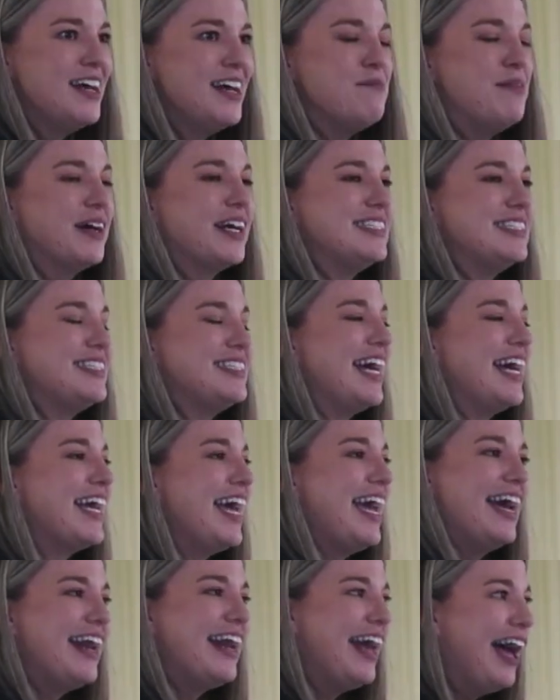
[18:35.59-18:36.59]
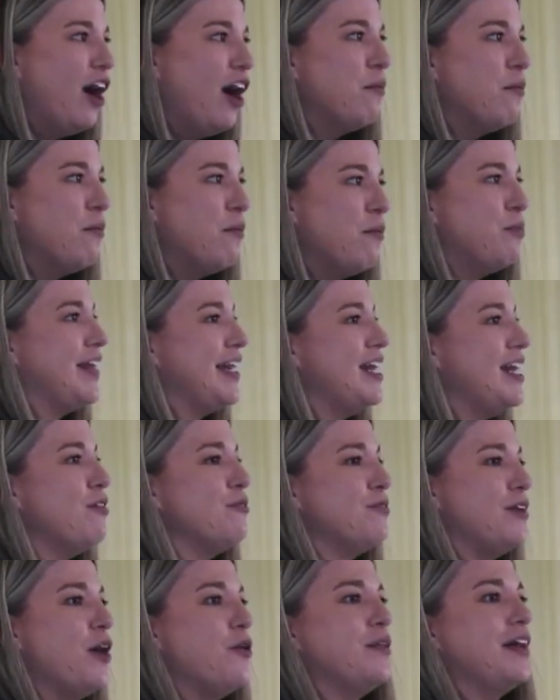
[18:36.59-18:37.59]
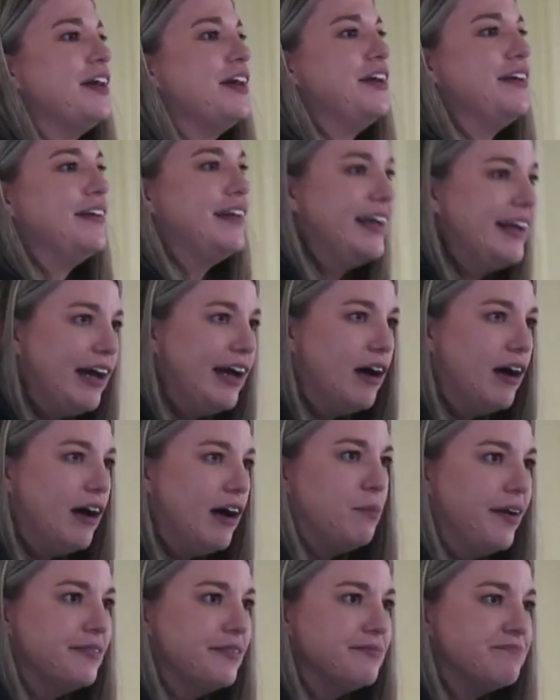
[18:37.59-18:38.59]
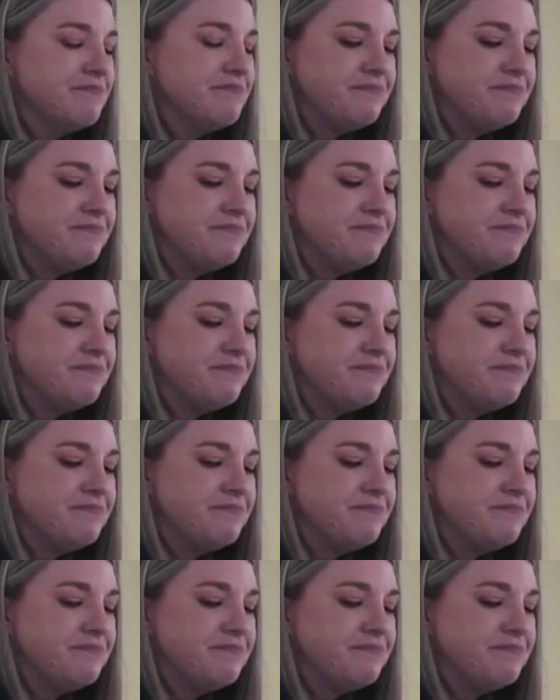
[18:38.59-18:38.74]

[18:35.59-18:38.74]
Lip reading: because they can't help what they don't know that you need help on.